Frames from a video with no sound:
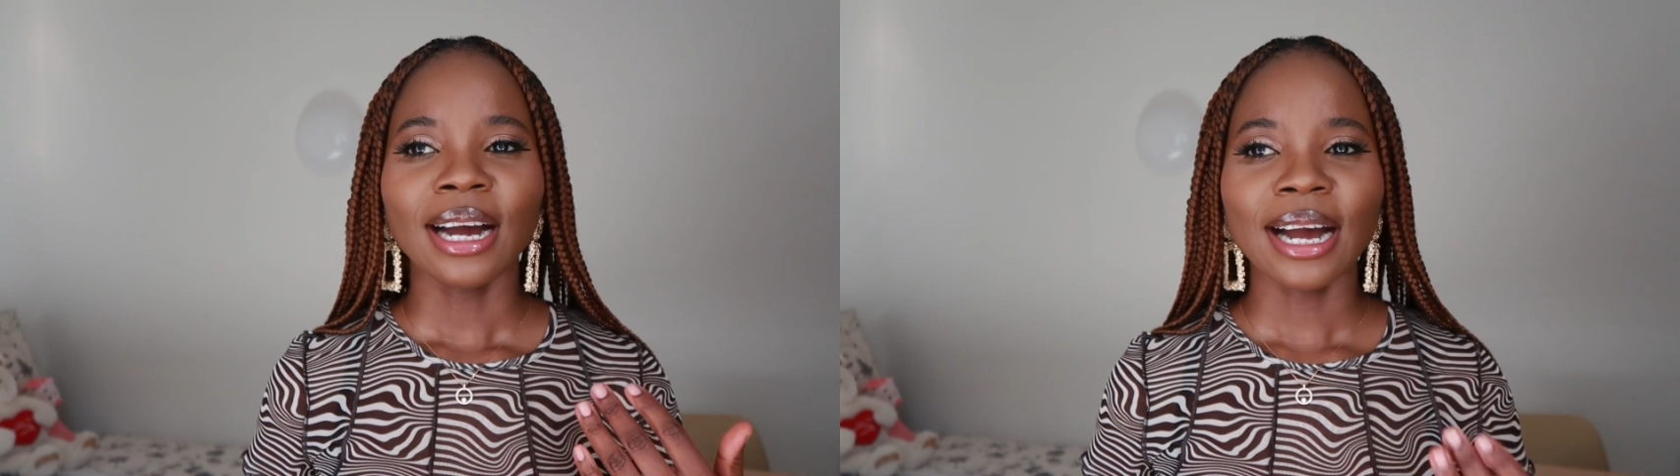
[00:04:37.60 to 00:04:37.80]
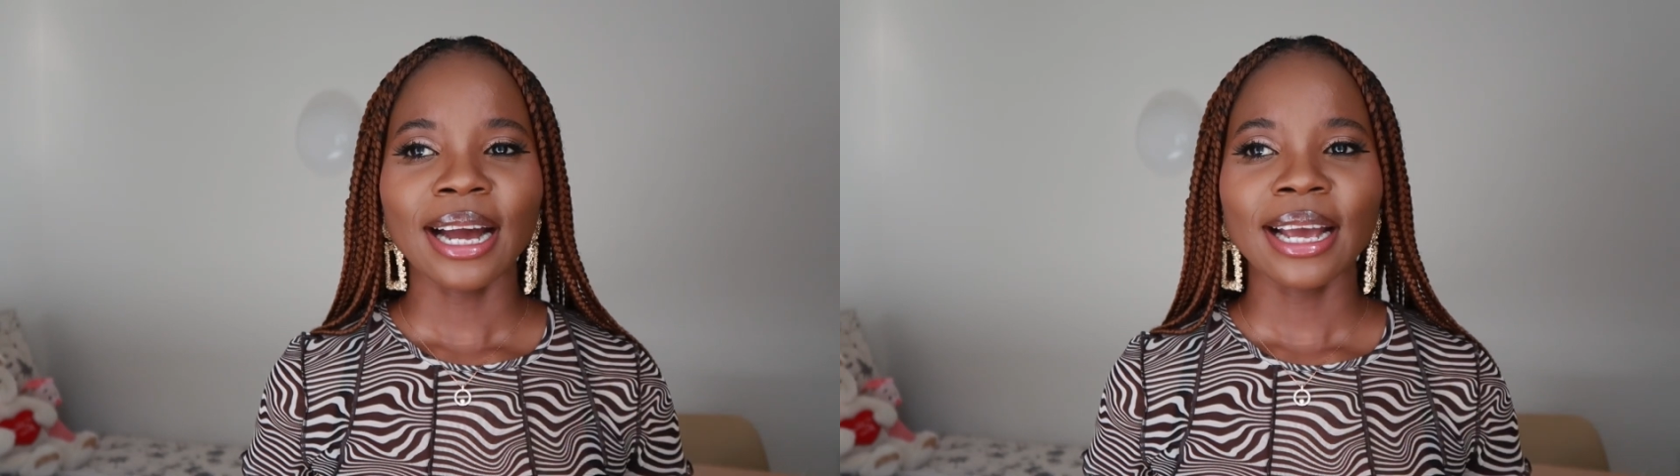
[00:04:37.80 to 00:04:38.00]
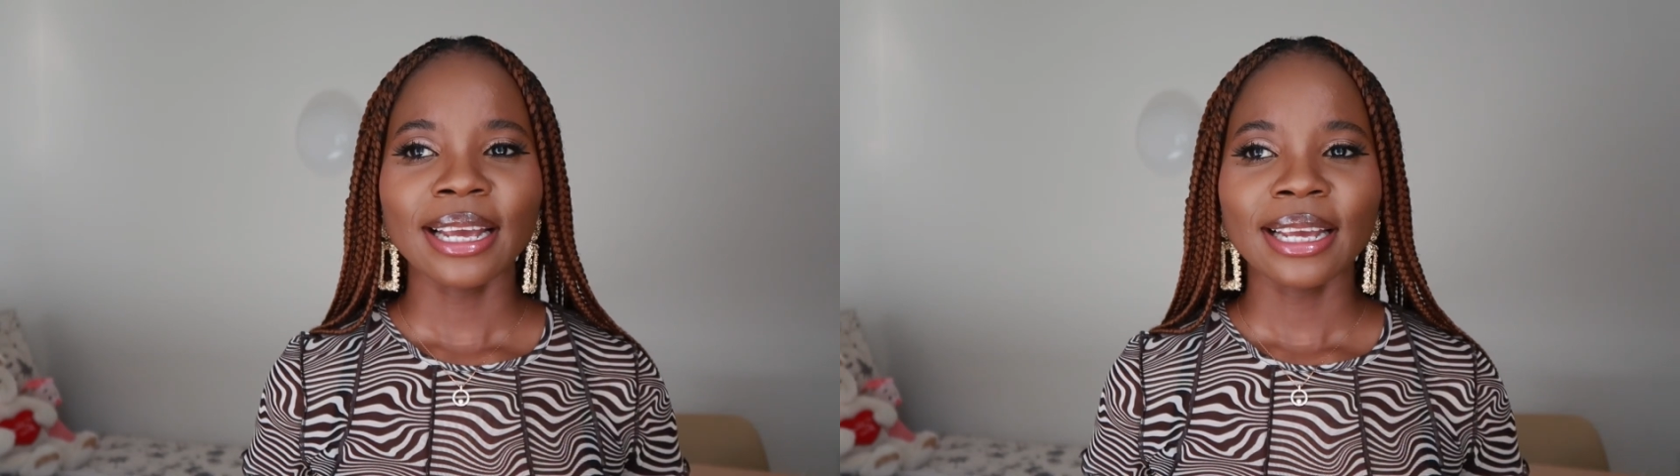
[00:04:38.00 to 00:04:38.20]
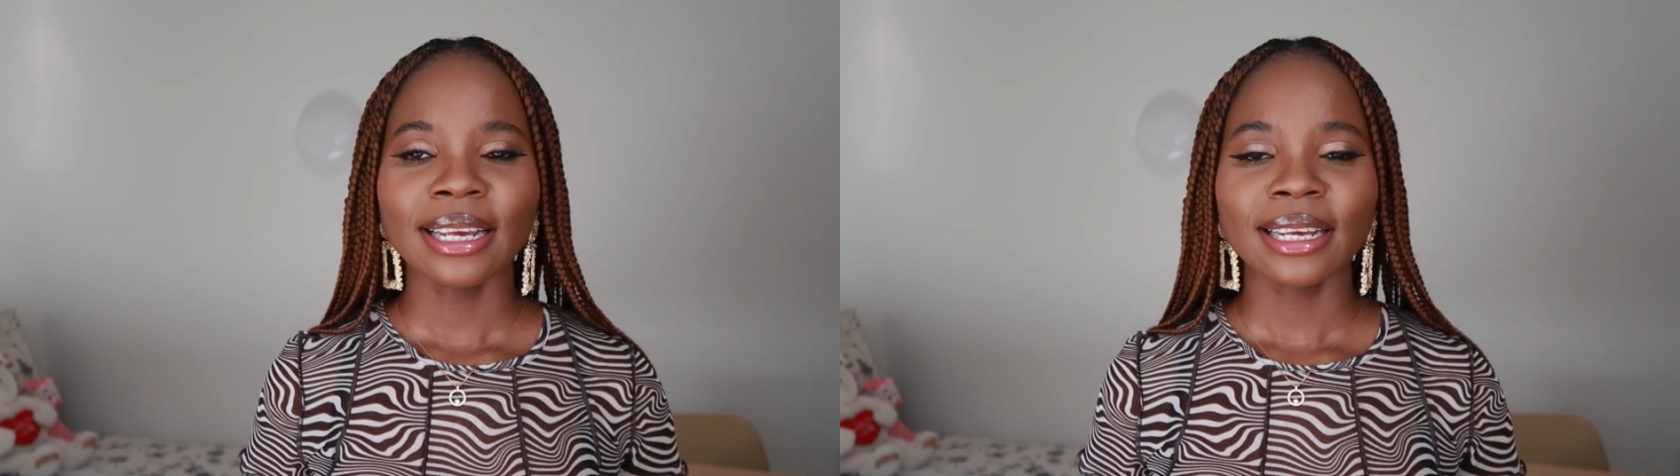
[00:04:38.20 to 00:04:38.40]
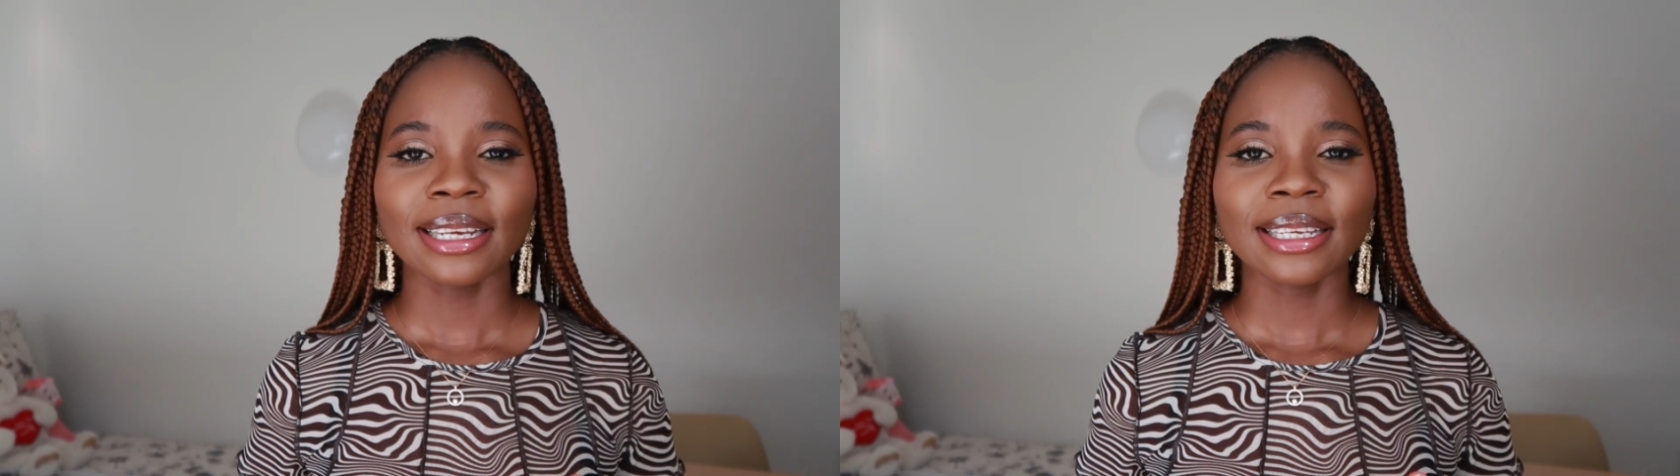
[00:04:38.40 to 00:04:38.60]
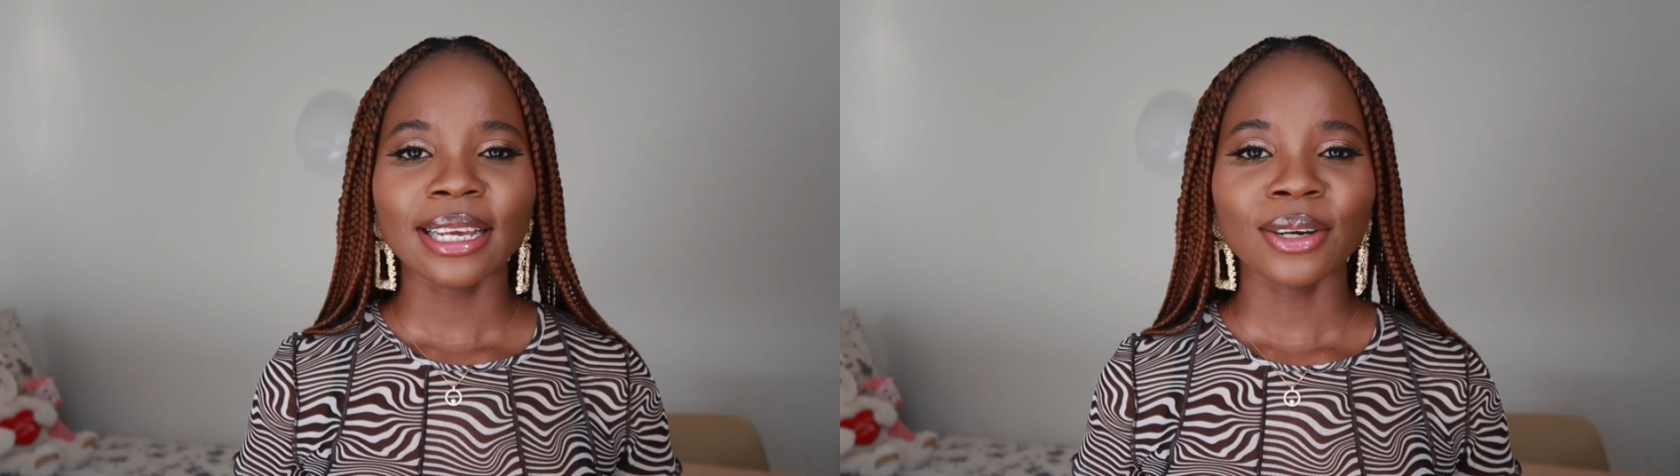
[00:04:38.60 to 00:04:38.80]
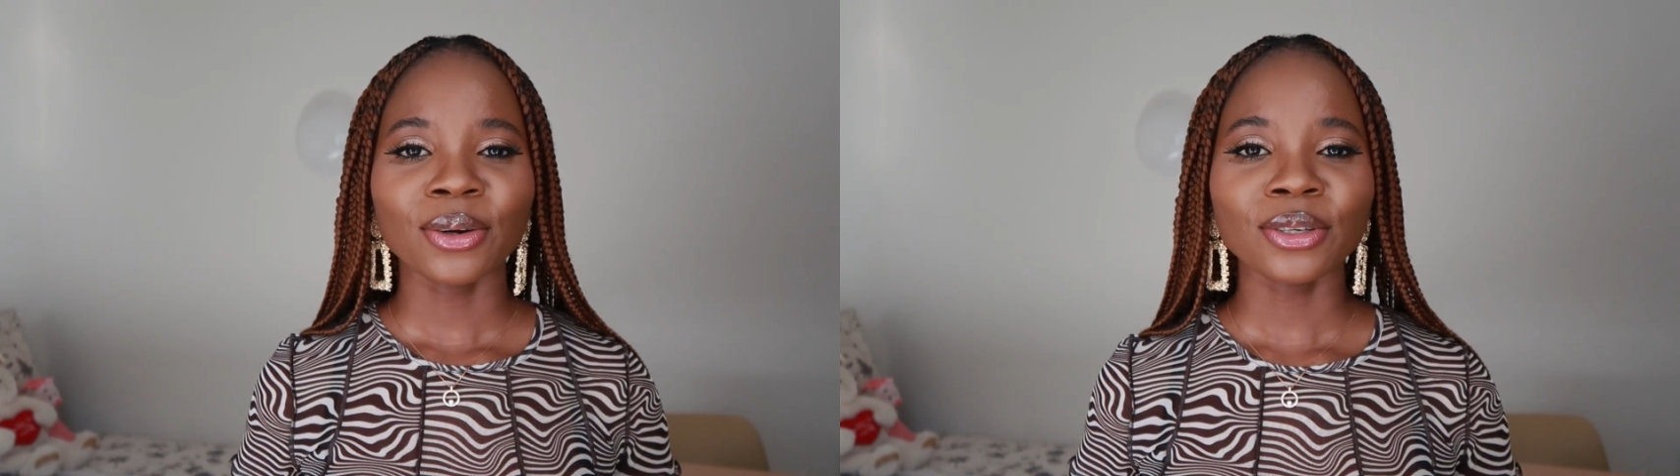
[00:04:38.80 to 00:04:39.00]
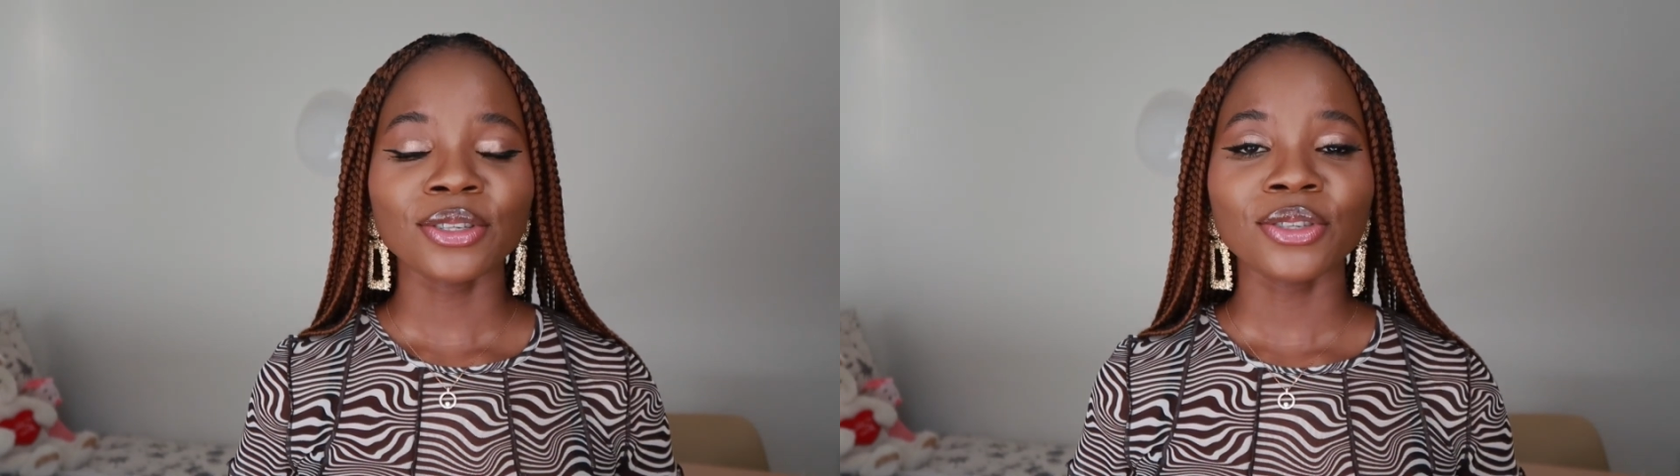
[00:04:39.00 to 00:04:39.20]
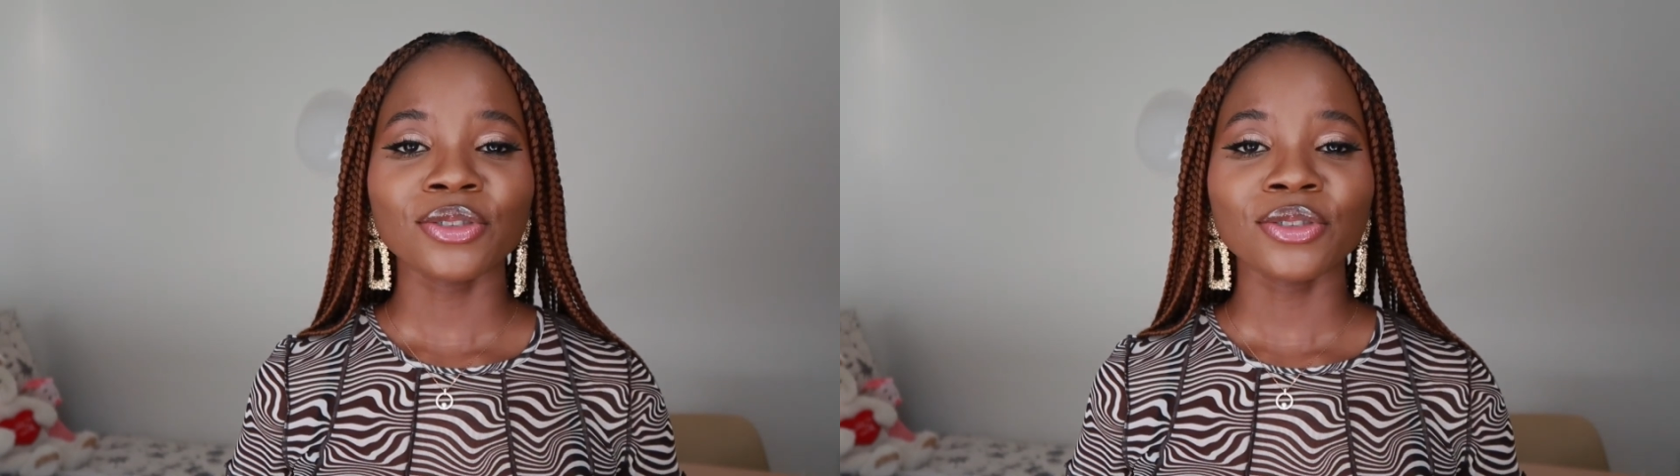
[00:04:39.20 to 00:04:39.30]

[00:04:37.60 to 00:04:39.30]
I cannot